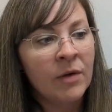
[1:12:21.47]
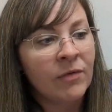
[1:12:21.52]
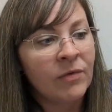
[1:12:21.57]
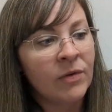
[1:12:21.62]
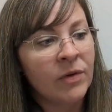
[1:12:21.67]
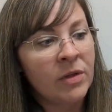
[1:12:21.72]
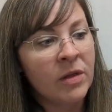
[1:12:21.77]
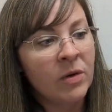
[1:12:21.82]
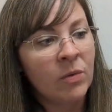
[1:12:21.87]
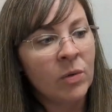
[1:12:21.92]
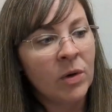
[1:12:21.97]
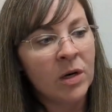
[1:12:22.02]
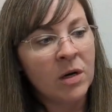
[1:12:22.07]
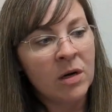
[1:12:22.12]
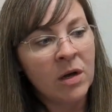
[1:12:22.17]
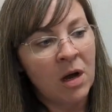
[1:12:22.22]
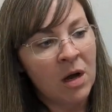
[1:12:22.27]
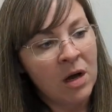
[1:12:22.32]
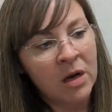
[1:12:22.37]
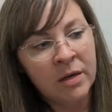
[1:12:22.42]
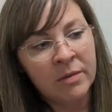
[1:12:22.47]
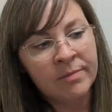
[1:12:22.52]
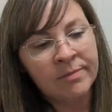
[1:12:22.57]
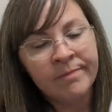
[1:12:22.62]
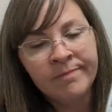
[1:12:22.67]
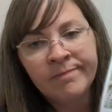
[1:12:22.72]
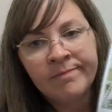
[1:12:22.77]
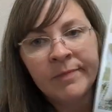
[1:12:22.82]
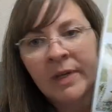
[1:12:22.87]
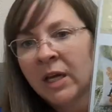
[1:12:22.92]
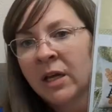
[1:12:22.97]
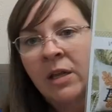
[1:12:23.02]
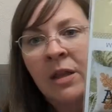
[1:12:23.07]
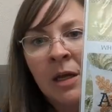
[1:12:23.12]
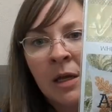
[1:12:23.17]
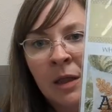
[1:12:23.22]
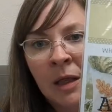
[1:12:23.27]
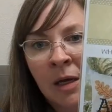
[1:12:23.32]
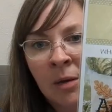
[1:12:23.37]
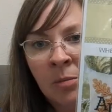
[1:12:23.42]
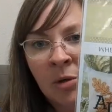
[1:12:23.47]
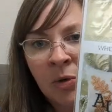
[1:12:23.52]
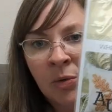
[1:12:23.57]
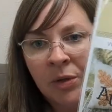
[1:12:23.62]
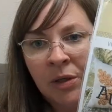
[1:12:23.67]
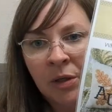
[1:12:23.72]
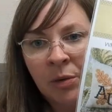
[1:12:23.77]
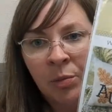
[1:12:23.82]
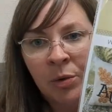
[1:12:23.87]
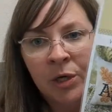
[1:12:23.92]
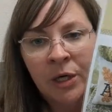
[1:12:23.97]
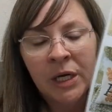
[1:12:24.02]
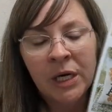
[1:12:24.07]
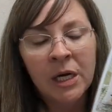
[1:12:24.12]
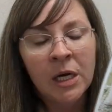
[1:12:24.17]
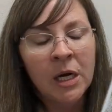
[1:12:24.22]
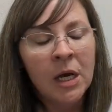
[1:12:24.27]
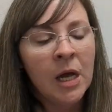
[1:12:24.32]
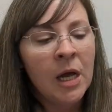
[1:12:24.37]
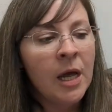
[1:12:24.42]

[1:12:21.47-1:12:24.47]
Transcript: for the word autumn. I think that'd be really pretty.